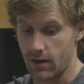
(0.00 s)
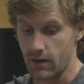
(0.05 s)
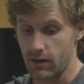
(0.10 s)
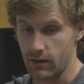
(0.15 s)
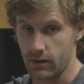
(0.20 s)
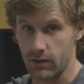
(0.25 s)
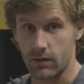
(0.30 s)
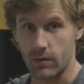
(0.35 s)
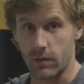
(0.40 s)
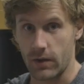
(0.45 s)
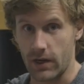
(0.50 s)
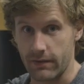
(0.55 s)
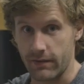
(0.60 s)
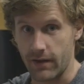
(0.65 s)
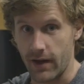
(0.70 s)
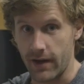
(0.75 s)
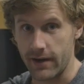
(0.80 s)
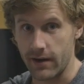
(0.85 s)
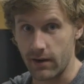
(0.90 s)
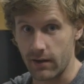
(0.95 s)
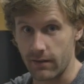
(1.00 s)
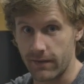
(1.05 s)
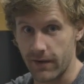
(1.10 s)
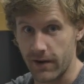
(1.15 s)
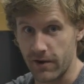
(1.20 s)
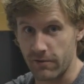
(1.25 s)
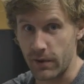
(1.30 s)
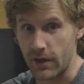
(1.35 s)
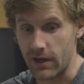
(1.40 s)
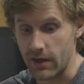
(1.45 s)
look what I've got here in
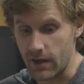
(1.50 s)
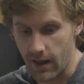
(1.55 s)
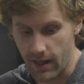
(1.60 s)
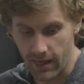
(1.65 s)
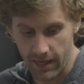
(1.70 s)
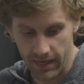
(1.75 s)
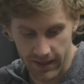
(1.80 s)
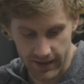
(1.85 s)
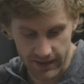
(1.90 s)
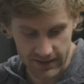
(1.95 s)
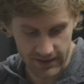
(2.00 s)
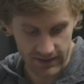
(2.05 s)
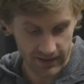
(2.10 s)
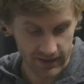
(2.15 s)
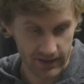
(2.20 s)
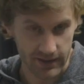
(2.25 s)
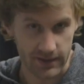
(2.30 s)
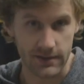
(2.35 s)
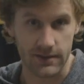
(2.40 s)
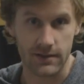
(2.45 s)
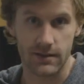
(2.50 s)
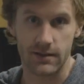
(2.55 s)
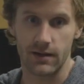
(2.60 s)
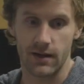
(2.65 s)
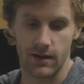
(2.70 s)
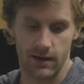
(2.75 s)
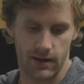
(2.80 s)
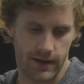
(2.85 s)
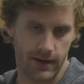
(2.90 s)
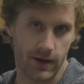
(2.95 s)
front of me. This
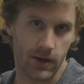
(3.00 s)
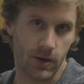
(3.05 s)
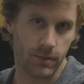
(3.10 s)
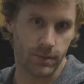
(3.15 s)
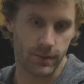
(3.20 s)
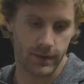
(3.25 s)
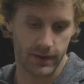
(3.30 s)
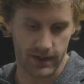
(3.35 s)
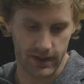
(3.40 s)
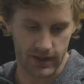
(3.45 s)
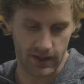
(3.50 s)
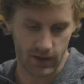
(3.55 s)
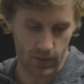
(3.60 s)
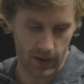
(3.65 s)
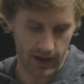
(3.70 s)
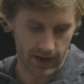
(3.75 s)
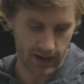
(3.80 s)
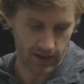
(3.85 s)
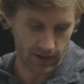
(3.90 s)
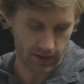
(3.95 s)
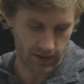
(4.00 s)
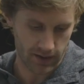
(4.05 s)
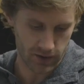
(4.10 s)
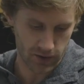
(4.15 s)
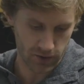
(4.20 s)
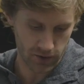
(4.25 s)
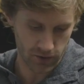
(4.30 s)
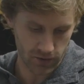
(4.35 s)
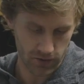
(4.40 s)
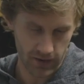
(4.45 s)
is, I hope anyway, the
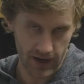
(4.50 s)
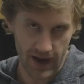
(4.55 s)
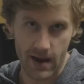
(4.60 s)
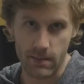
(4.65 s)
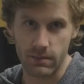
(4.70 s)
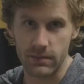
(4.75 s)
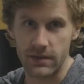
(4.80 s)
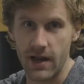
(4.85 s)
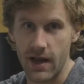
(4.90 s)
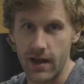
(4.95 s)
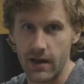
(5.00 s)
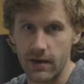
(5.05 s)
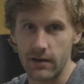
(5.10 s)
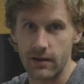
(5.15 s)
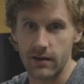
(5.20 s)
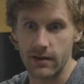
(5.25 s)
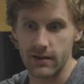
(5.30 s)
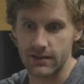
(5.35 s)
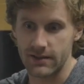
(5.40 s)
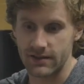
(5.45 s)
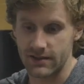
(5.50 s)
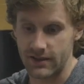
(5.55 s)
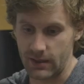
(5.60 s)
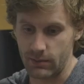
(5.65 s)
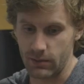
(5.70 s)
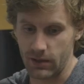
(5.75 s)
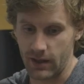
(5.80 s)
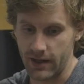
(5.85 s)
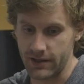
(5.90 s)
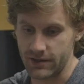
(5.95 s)
new M10
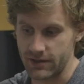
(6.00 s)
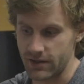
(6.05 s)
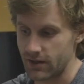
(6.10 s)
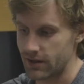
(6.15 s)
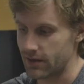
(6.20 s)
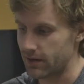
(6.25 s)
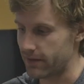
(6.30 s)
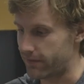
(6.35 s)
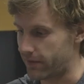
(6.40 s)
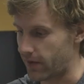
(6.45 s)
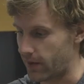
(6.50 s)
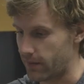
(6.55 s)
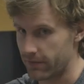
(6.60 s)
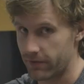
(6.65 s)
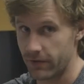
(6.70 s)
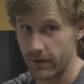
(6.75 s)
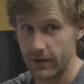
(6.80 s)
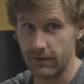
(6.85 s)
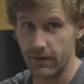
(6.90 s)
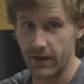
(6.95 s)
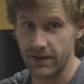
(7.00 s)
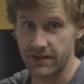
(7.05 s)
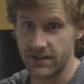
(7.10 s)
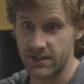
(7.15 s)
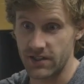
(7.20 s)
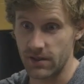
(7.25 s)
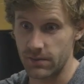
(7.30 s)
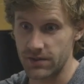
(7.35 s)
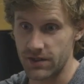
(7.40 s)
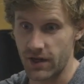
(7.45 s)
stabilizer from Freefly
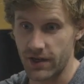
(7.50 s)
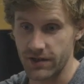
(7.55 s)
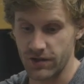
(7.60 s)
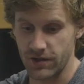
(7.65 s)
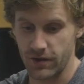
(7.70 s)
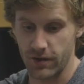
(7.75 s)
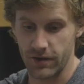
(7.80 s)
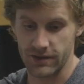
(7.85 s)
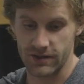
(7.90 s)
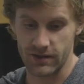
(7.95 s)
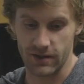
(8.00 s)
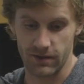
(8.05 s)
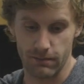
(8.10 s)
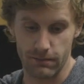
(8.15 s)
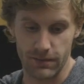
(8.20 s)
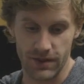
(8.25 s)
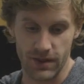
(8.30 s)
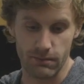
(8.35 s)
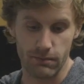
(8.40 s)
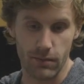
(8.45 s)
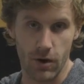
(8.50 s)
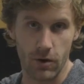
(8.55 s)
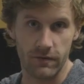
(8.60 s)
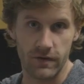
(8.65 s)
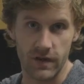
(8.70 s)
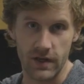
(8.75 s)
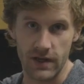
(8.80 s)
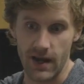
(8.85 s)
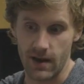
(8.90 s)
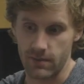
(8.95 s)
Systems, also known as the
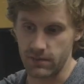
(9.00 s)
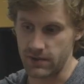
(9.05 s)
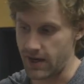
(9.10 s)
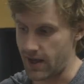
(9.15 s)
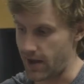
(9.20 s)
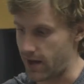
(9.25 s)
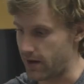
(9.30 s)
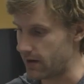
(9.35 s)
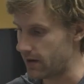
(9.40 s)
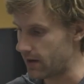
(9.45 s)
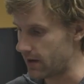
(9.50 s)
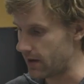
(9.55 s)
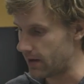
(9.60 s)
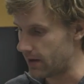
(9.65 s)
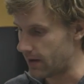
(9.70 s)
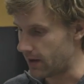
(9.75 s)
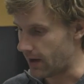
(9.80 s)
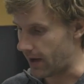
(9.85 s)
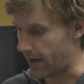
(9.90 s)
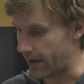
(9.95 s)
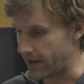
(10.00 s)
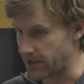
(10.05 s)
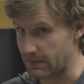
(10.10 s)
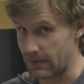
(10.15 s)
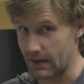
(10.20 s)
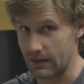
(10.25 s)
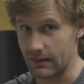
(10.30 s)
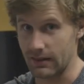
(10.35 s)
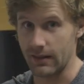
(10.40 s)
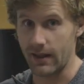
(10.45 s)
Movi M10. There's
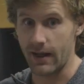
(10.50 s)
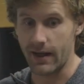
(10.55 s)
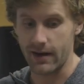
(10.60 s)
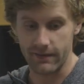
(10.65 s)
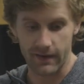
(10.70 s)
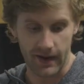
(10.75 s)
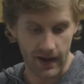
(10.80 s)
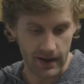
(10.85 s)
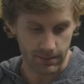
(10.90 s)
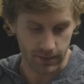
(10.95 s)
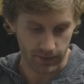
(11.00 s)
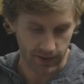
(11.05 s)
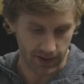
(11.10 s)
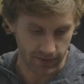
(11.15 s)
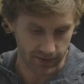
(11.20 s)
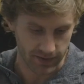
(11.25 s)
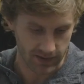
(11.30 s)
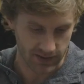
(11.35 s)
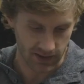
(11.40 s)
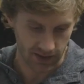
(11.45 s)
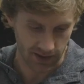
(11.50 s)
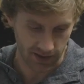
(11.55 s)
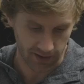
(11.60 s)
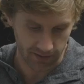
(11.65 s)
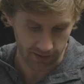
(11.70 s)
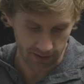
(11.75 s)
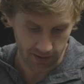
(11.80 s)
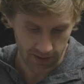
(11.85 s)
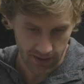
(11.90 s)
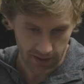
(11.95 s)
been a lot of hype around this
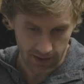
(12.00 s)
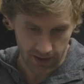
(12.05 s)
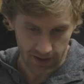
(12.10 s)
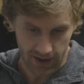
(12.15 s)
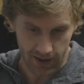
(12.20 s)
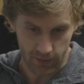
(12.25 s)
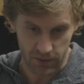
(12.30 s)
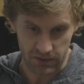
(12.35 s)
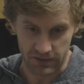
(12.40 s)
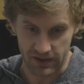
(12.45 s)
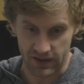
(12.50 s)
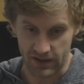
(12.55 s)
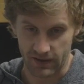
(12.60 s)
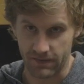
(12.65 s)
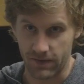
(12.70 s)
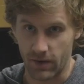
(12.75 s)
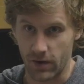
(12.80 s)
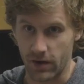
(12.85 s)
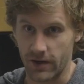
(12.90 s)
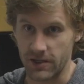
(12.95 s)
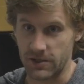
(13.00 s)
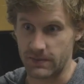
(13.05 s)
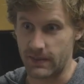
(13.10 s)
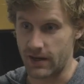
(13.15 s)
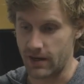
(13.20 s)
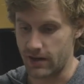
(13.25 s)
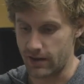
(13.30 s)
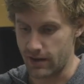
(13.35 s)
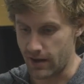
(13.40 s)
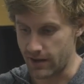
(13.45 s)
thing. We've been getting phone calls
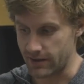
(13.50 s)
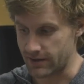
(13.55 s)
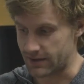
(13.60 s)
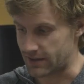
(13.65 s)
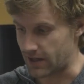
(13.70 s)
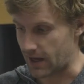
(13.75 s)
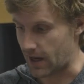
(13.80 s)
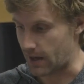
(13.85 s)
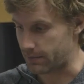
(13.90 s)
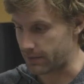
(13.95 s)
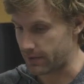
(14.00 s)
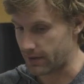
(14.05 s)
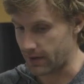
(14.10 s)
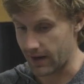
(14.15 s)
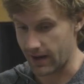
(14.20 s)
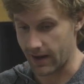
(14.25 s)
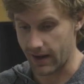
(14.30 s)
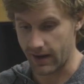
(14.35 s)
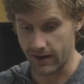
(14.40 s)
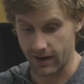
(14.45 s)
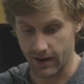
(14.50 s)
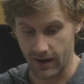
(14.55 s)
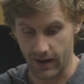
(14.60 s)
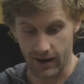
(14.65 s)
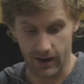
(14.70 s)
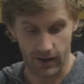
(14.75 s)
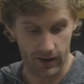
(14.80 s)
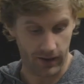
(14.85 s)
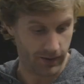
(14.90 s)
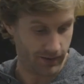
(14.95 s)
about it nonstop, and
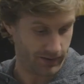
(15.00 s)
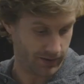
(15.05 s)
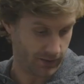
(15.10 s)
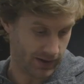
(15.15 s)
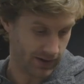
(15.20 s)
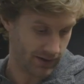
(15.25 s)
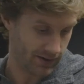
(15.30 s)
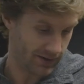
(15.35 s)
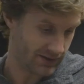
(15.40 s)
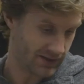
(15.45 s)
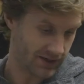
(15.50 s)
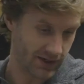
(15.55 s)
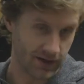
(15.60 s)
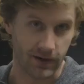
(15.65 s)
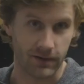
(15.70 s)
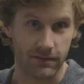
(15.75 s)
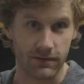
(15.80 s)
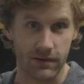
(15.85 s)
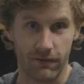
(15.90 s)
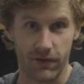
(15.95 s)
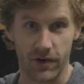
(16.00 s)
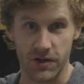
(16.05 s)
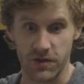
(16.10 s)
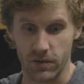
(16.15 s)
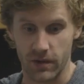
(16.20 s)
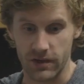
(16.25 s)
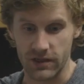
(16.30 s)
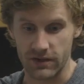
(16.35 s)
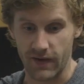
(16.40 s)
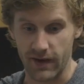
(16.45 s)
well, it's here. The first
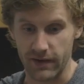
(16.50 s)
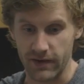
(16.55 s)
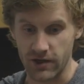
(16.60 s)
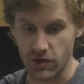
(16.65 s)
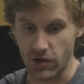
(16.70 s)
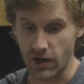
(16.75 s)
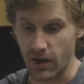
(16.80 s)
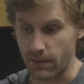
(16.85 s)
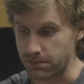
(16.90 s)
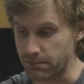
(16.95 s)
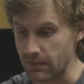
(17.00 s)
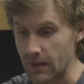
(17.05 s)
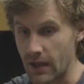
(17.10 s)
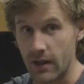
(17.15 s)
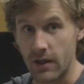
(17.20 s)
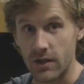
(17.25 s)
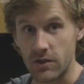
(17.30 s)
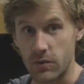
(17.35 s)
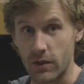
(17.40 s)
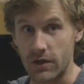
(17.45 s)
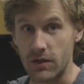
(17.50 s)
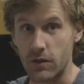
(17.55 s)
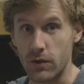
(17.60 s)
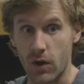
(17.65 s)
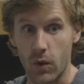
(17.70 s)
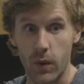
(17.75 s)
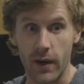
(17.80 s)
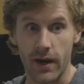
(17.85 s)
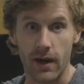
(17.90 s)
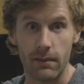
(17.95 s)
one has finally showed up. So we're gonna do
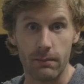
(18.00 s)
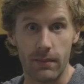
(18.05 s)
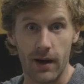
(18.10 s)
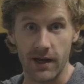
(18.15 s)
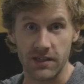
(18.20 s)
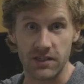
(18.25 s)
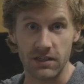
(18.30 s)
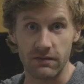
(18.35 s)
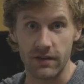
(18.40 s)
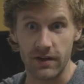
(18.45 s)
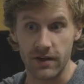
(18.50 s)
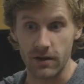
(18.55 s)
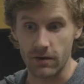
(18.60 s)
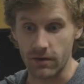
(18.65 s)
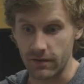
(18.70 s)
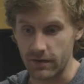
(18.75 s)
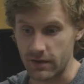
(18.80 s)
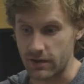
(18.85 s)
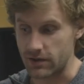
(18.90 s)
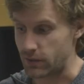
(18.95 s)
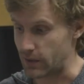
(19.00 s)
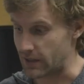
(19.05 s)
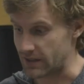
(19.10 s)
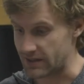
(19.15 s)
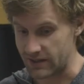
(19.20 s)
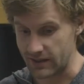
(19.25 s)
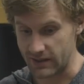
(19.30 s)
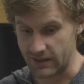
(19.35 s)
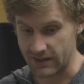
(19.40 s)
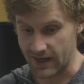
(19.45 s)
a quick unboxing video of it so we can
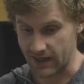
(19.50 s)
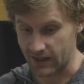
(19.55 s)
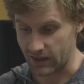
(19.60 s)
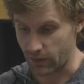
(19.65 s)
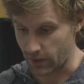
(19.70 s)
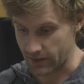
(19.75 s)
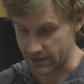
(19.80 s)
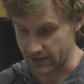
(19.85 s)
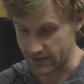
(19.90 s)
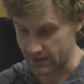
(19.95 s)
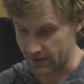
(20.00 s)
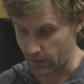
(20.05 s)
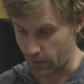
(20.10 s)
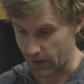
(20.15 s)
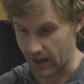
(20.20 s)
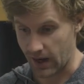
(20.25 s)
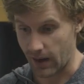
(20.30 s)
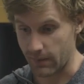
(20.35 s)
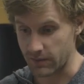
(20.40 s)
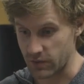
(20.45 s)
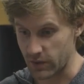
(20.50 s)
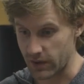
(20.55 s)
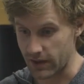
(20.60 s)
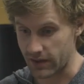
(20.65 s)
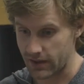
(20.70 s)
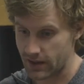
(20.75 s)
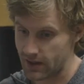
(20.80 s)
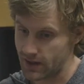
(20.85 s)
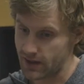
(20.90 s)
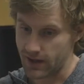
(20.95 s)
see exactly what it comes
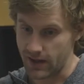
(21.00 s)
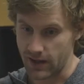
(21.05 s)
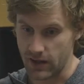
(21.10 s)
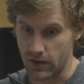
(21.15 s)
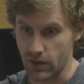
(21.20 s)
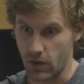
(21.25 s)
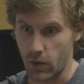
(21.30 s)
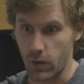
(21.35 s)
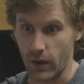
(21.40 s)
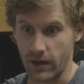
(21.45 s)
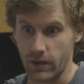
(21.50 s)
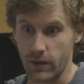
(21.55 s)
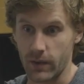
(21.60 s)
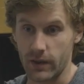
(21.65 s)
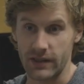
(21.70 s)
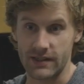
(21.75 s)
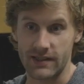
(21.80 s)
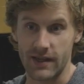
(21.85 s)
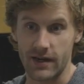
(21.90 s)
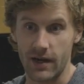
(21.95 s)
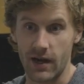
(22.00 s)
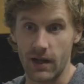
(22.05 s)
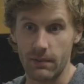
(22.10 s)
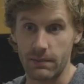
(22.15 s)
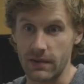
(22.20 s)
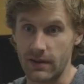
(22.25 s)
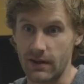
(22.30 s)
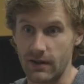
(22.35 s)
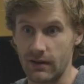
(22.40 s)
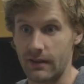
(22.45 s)
with and quickly set it
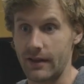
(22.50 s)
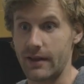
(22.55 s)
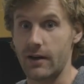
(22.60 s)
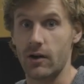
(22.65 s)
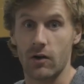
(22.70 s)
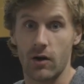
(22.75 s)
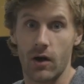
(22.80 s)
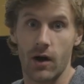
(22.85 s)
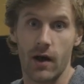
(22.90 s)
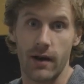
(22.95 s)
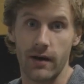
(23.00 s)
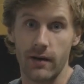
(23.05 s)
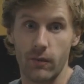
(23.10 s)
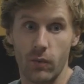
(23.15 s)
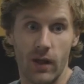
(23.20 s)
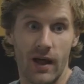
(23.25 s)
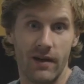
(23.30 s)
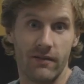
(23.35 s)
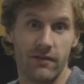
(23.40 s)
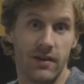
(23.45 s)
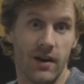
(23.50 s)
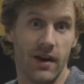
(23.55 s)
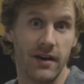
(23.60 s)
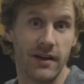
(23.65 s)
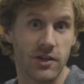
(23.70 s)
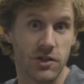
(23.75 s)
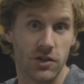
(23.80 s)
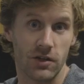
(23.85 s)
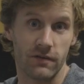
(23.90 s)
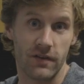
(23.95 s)
up, and then later on we'll have
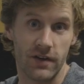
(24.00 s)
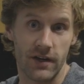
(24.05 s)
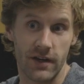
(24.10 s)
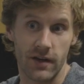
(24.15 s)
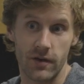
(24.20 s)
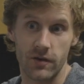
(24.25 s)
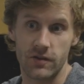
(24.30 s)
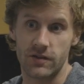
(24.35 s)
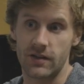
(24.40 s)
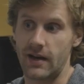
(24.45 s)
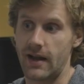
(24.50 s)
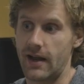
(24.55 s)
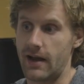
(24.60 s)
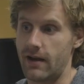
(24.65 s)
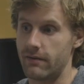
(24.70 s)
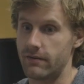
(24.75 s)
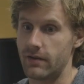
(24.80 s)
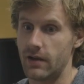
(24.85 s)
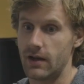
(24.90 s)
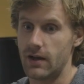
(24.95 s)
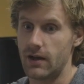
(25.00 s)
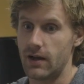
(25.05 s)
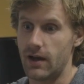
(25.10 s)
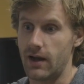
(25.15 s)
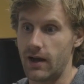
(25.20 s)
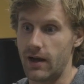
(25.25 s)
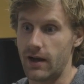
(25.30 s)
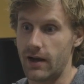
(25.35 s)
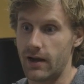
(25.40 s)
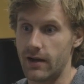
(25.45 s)
additional videos that
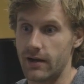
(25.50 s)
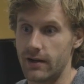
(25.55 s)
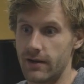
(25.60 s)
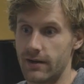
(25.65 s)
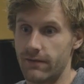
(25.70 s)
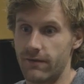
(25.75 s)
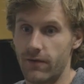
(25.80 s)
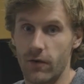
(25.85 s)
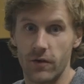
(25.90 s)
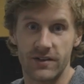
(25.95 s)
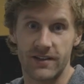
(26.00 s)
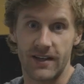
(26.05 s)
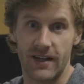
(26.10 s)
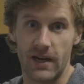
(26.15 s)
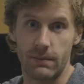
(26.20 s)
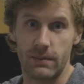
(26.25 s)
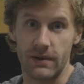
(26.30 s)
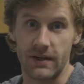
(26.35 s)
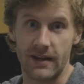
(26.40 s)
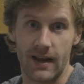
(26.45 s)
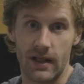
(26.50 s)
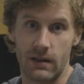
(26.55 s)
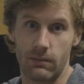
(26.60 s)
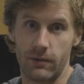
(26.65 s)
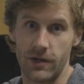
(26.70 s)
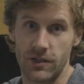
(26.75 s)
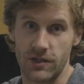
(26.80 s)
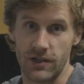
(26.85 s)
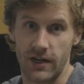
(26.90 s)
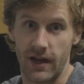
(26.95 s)
have full setup and
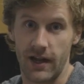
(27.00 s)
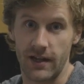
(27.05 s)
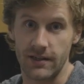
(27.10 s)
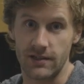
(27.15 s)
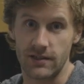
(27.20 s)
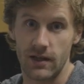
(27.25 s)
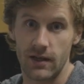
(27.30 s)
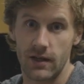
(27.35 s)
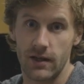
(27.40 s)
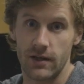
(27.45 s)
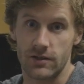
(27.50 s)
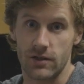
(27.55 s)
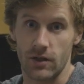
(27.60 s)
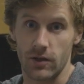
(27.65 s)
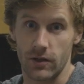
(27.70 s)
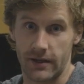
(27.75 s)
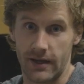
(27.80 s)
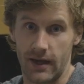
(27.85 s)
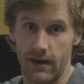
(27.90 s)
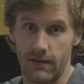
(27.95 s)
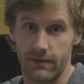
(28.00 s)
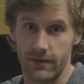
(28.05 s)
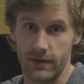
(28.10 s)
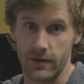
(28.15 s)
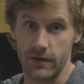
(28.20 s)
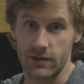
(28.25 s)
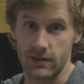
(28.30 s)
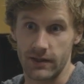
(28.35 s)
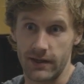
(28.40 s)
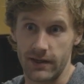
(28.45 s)
calibration guides. So look out for
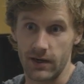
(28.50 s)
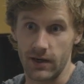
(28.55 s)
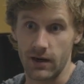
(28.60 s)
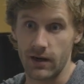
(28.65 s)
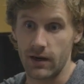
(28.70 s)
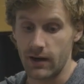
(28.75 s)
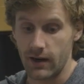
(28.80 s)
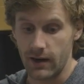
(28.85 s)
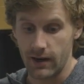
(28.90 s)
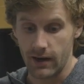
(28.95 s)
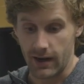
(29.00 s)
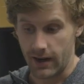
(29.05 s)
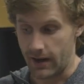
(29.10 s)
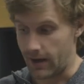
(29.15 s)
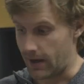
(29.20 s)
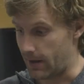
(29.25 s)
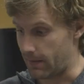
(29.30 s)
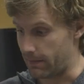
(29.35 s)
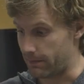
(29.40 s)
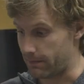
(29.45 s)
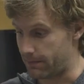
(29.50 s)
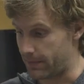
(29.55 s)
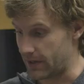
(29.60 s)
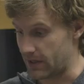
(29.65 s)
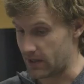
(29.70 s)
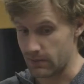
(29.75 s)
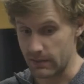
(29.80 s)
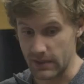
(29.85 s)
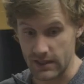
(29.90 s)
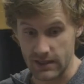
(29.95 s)
those later. But
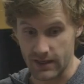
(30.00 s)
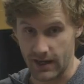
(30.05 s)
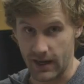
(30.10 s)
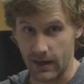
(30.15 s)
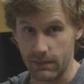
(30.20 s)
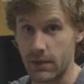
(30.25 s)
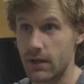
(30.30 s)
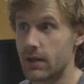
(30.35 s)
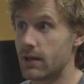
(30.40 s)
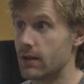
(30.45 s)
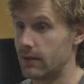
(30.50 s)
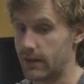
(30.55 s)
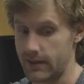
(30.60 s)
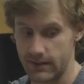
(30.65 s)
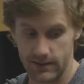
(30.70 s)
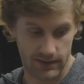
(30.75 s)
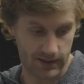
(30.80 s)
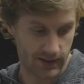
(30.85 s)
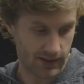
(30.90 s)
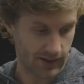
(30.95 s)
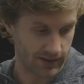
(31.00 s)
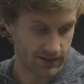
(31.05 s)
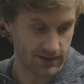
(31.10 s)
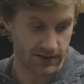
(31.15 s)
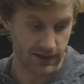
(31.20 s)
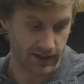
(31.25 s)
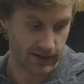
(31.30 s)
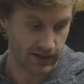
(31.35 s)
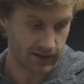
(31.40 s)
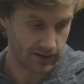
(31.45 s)
in the meantime, let's
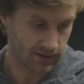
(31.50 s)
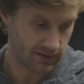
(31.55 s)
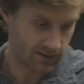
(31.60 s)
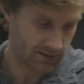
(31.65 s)
dig in.